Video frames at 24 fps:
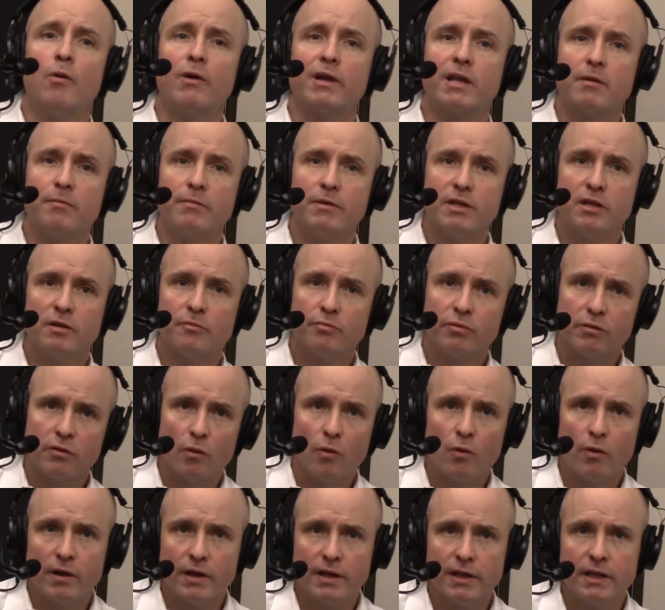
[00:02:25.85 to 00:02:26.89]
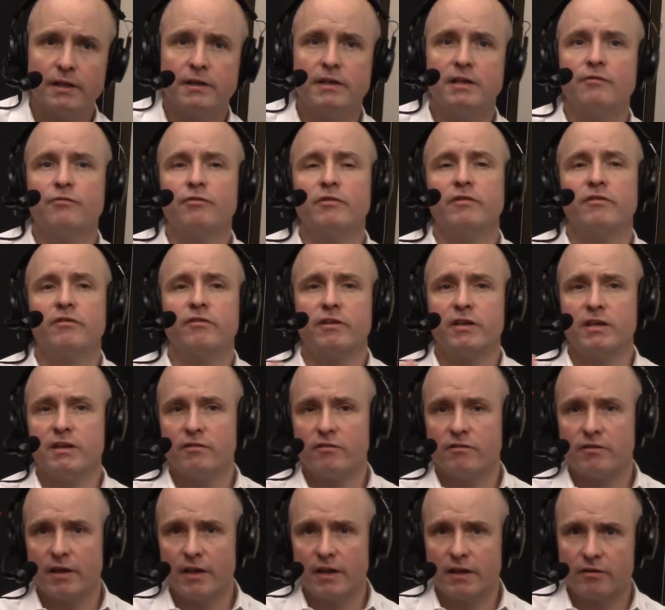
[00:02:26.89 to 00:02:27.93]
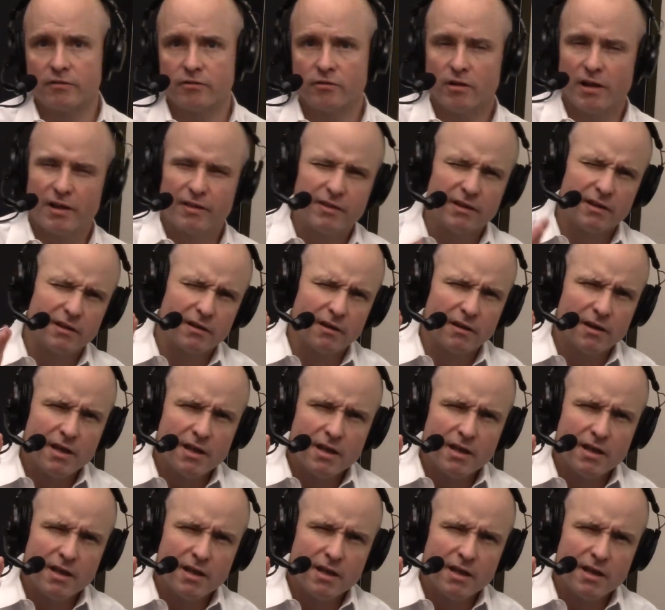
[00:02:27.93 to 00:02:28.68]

it can be deployed in different scene settings. And I think